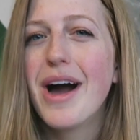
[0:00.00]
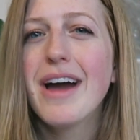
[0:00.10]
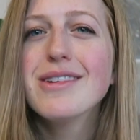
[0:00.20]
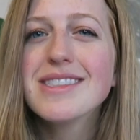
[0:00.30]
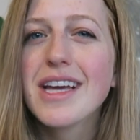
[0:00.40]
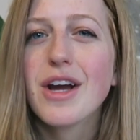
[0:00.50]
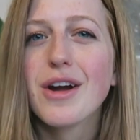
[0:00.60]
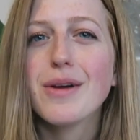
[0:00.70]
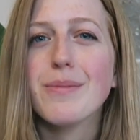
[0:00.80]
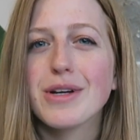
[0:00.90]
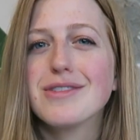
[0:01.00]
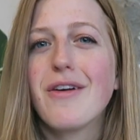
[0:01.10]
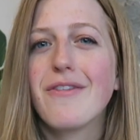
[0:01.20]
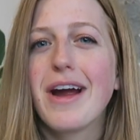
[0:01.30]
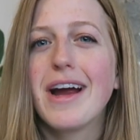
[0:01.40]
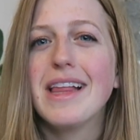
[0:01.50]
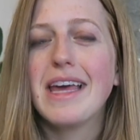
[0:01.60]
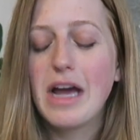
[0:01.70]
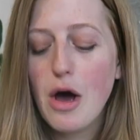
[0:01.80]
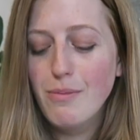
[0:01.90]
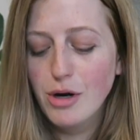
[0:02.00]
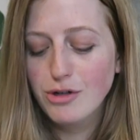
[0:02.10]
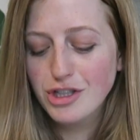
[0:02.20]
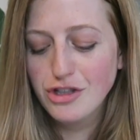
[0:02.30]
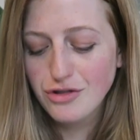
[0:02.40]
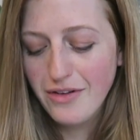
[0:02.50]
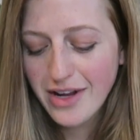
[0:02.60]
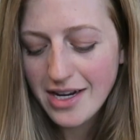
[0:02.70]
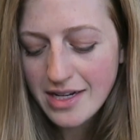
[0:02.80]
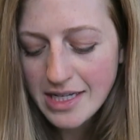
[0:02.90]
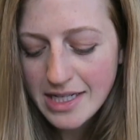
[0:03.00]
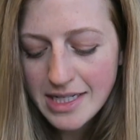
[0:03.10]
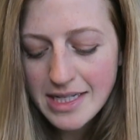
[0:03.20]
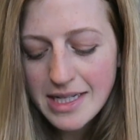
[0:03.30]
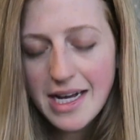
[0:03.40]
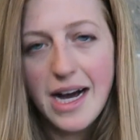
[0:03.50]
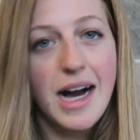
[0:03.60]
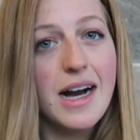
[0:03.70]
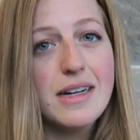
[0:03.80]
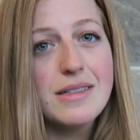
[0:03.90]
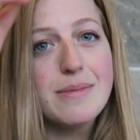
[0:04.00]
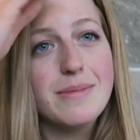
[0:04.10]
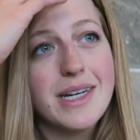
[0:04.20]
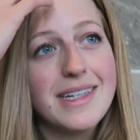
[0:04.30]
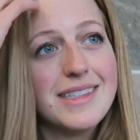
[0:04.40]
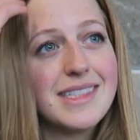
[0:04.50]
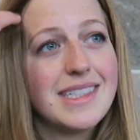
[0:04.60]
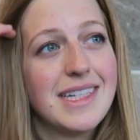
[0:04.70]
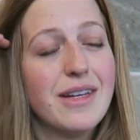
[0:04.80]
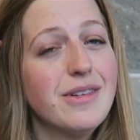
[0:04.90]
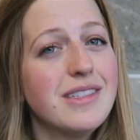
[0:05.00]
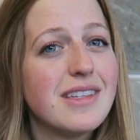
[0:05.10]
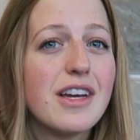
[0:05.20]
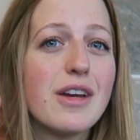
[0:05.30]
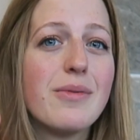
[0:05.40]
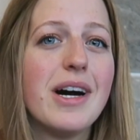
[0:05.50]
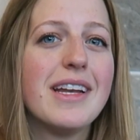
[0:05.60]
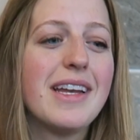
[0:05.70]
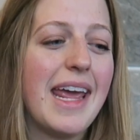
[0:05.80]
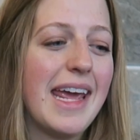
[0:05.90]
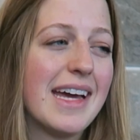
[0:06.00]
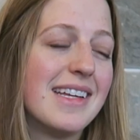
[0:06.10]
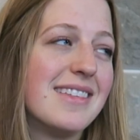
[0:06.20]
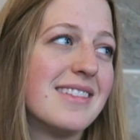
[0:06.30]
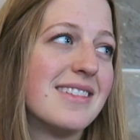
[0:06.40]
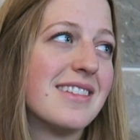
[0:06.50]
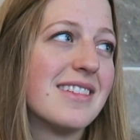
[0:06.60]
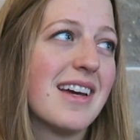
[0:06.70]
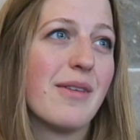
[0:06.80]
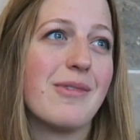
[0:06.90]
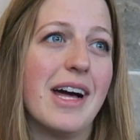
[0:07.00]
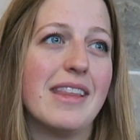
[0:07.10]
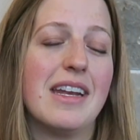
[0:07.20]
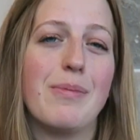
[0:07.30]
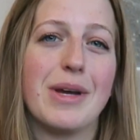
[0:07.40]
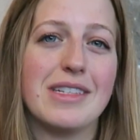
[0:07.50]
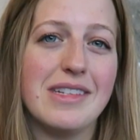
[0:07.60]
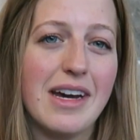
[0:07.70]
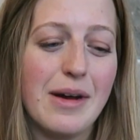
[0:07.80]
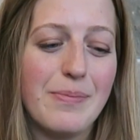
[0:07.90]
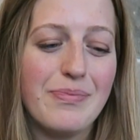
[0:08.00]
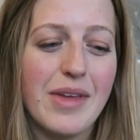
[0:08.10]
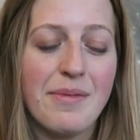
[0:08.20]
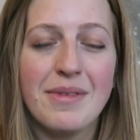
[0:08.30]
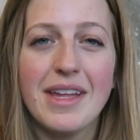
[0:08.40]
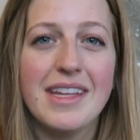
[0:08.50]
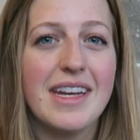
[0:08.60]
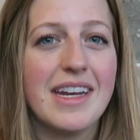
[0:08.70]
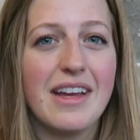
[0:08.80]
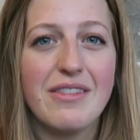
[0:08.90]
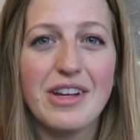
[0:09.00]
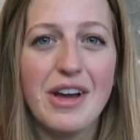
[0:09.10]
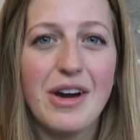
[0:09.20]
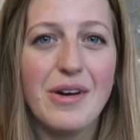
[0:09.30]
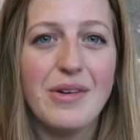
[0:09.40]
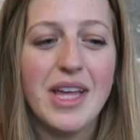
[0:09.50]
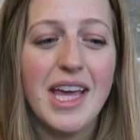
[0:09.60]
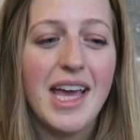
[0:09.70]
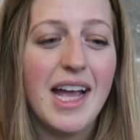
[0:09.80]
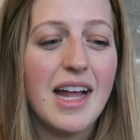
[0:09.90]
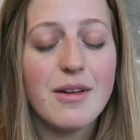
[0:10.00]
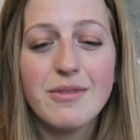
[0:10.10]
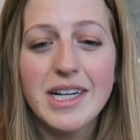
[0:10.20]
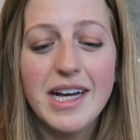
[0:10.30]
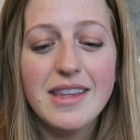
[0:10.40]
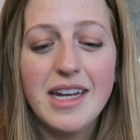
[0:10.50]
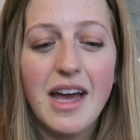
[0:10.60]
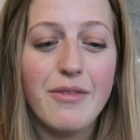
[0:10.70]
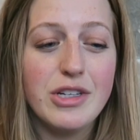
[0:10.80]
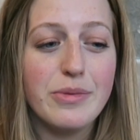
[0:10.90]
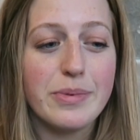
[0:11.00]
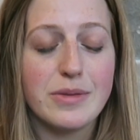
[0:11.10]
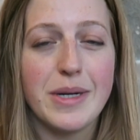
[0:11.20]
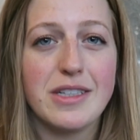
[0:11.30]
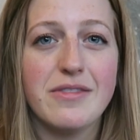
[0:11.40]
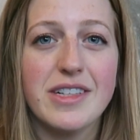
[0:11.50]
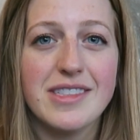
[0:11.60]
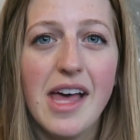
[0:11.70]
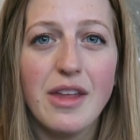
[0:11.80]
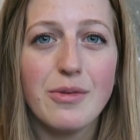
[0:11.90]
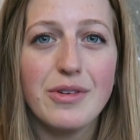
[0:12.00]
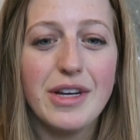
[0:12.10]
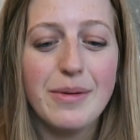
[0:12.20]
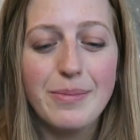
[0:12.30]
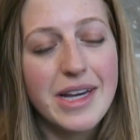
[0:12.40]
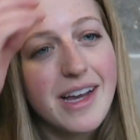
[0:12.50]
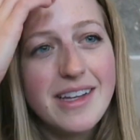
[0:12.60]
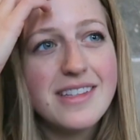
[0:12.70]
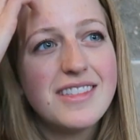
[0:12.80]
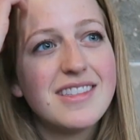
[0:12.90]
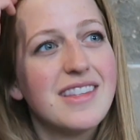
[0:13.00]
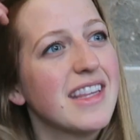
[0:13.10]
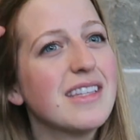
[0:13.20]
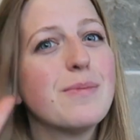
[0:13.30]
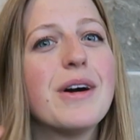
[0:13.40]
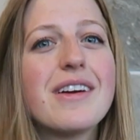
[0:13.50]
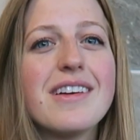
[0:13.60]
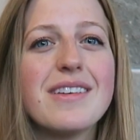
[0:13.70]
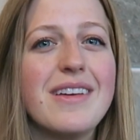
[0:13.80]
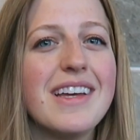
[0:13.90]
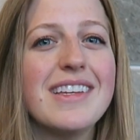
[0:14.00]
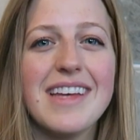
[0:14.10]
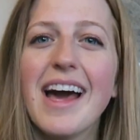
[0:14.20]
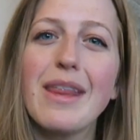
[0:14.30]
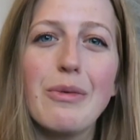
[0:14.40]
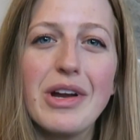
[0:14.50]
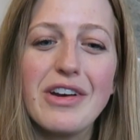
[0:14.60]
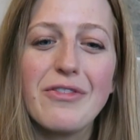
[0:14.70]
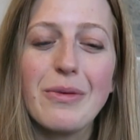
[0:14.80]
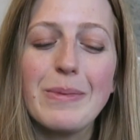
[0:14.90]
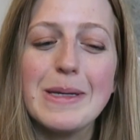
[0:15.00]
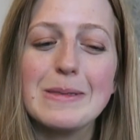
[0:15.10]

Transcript: I would say her books are very like emotion driven. But it was a good one, and I'm glad that I picked it up. I'm glad that I gave it a go. And I'm glad that I have a new perspective on Sally Rooney, because this book is highly rated for me.